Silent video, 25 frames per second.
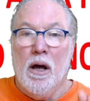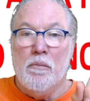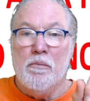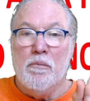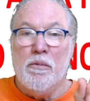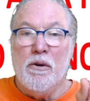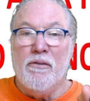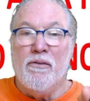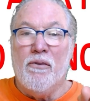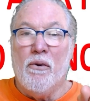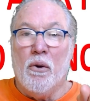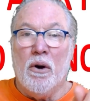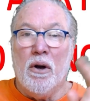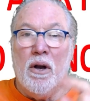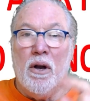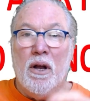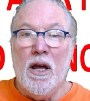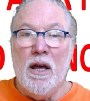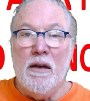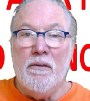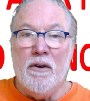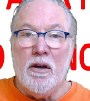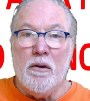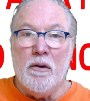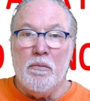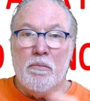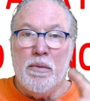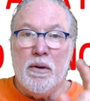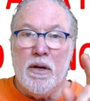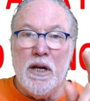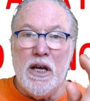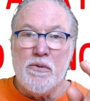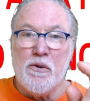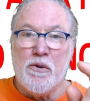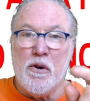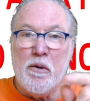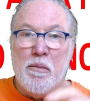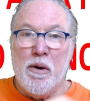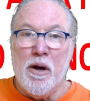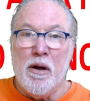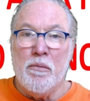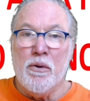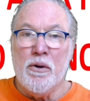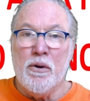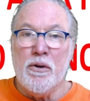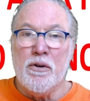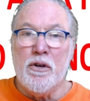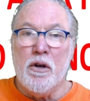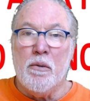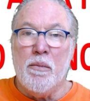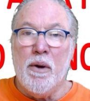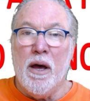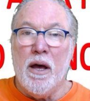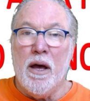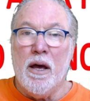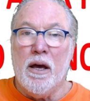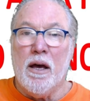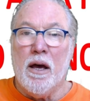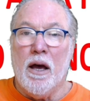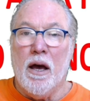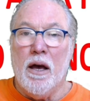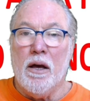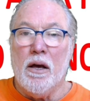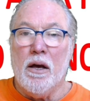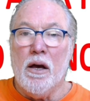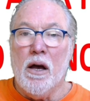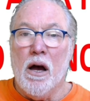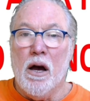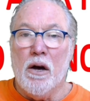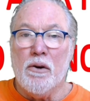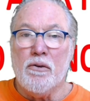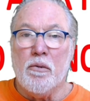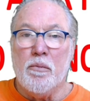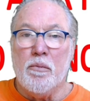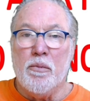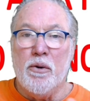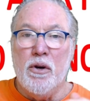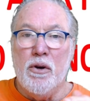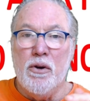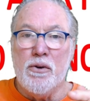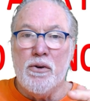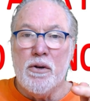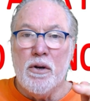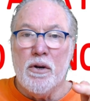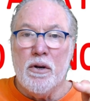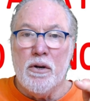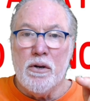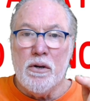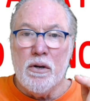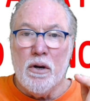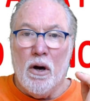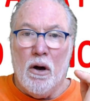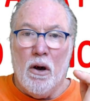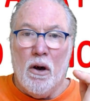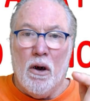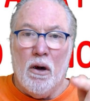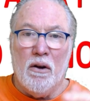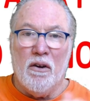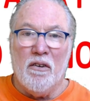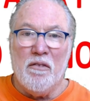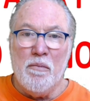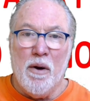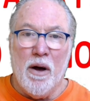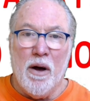Before leaving, please remember to make a contribution to all of